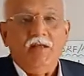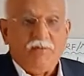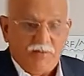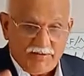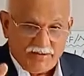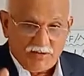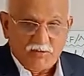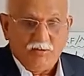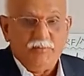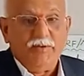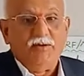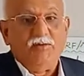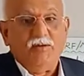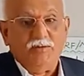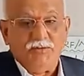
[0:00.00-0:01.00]
Why
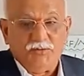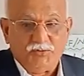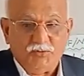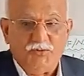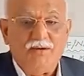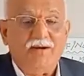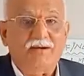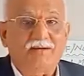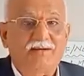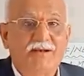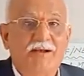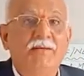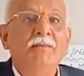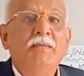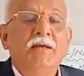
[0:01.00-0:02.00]
agrometeorologists should
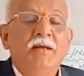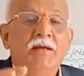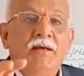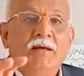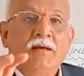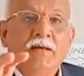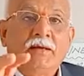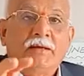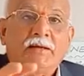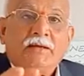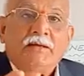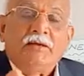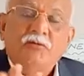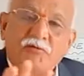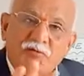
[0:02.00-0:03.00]
understand.
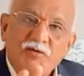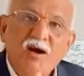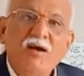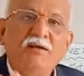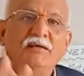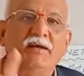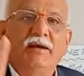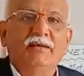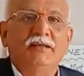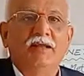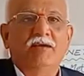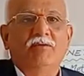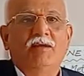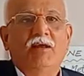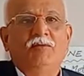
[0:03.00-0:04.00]
If not at the
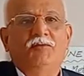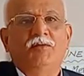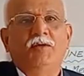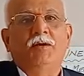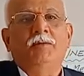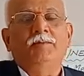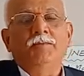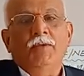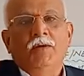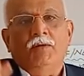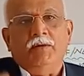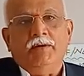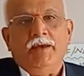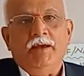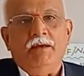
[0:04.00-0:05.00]
level of
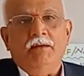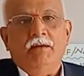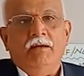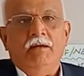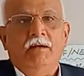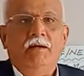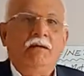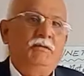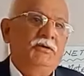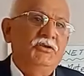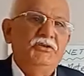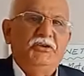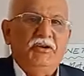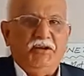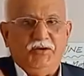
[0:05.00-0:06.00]

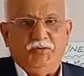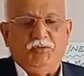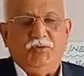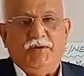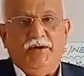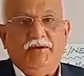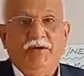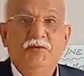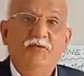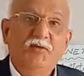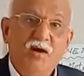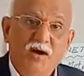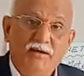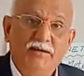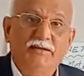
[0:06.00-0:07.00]
engineering student, if
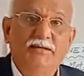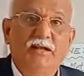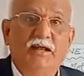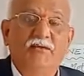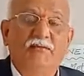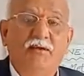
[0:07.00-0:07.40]
not at the level